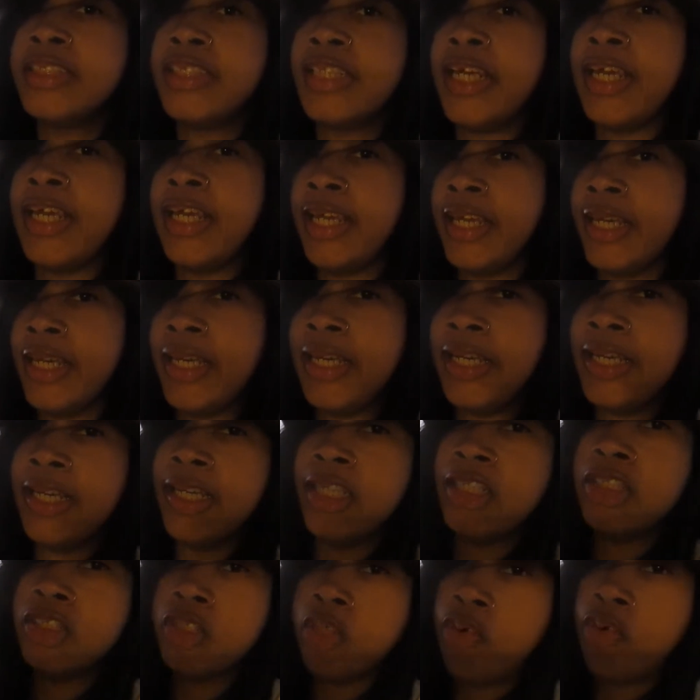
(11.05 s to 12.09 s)

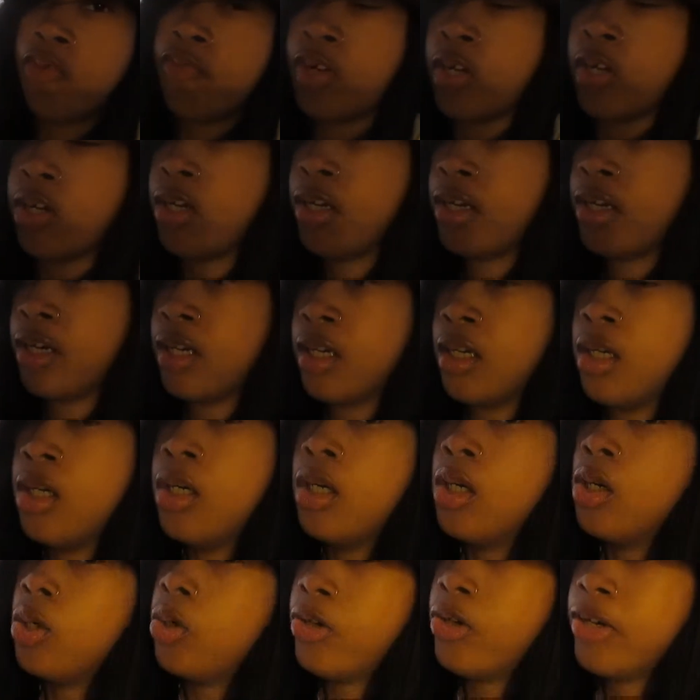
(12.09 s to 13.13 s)
day so far,
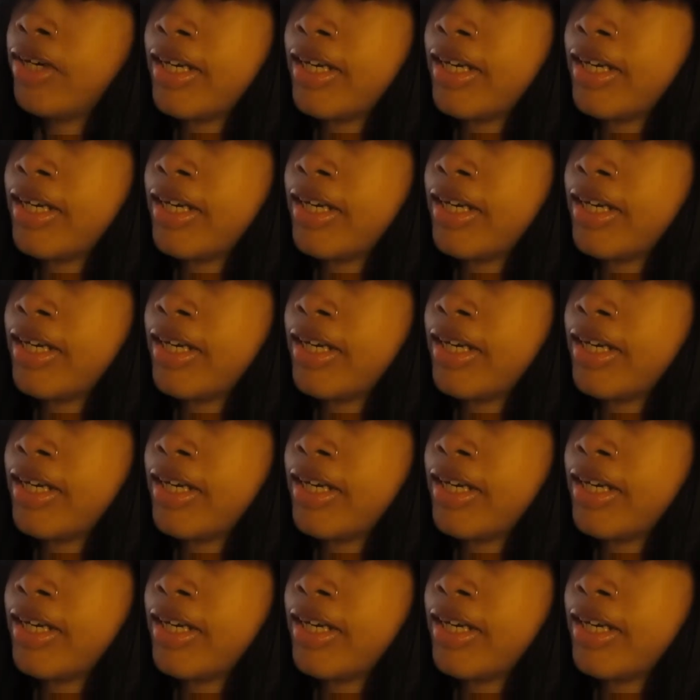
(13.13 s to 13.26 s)
or